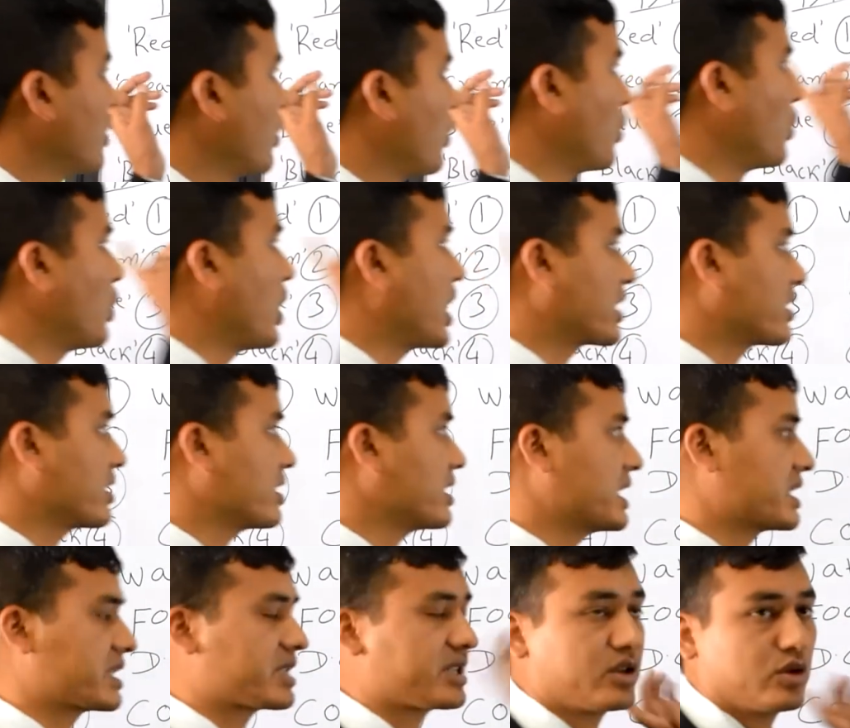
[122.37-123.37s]
water
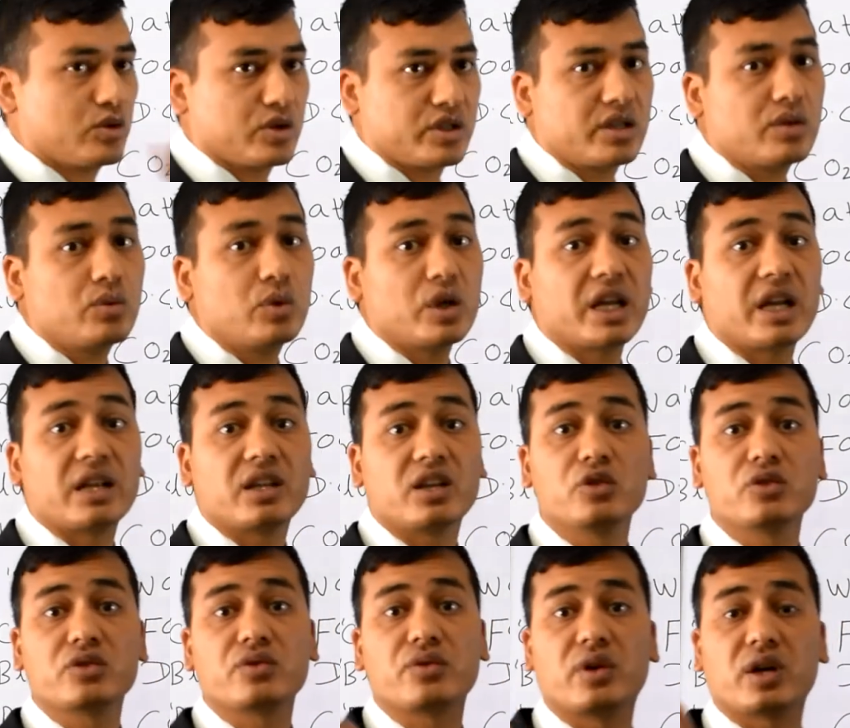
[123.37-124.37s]
extinguisher we can
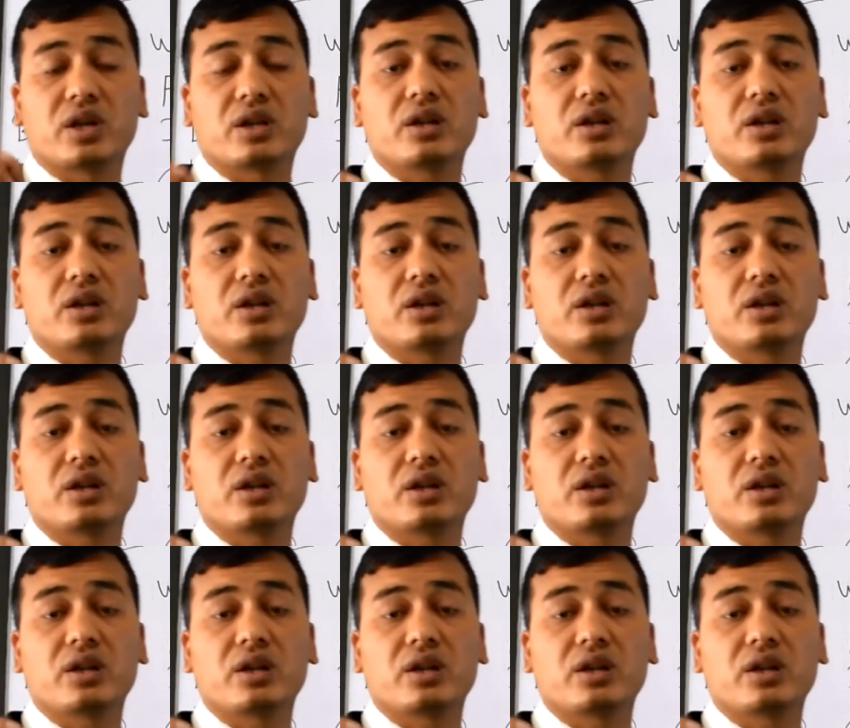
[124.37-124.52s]
use for